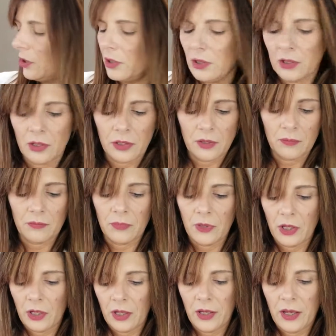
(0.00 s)

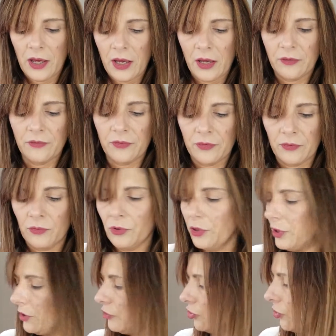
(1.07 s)
I have
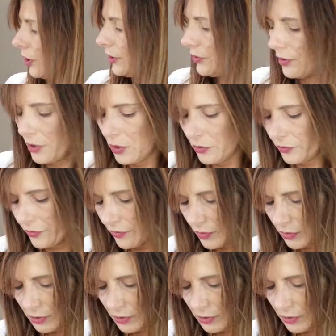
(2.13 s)
really enjoyed those.